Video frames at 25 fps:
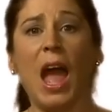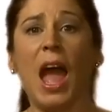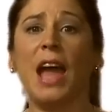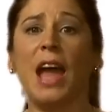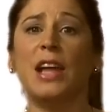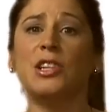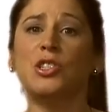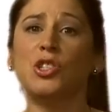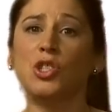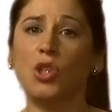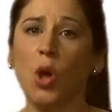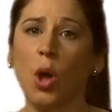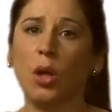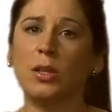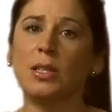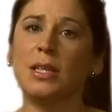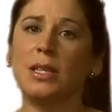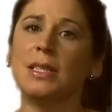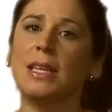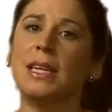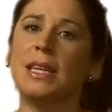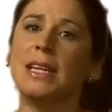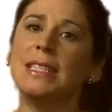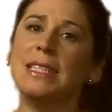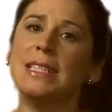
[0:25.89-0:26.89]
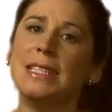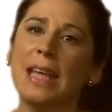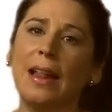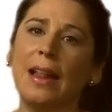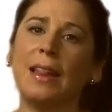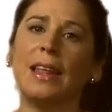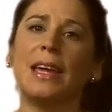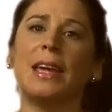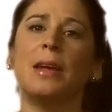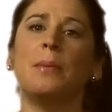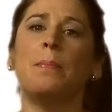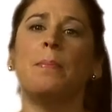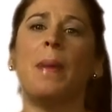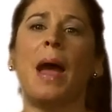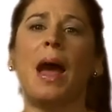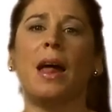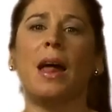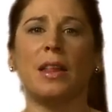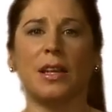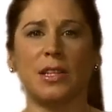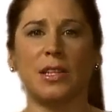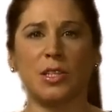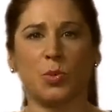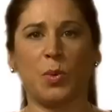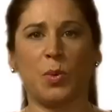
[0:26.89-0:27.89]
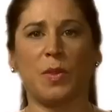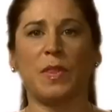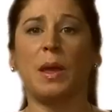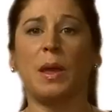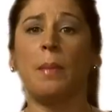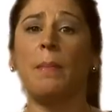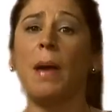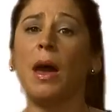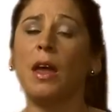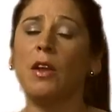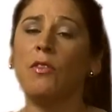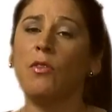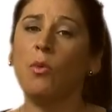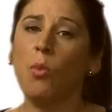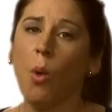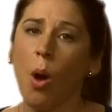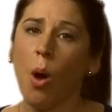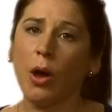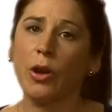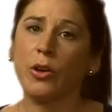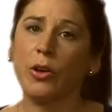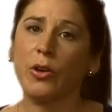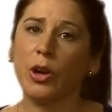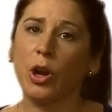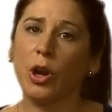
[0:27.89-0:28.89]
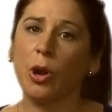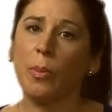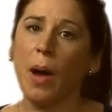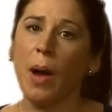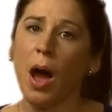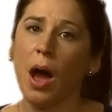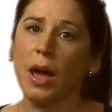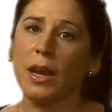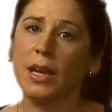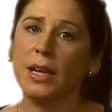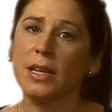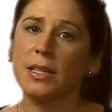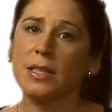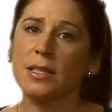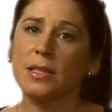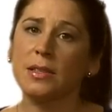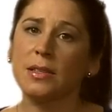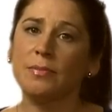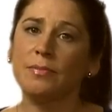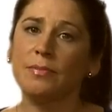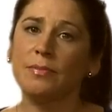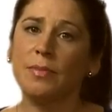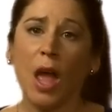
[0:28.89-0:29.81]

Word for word: And salt is in a delicate balance with the amount of water in our bodies.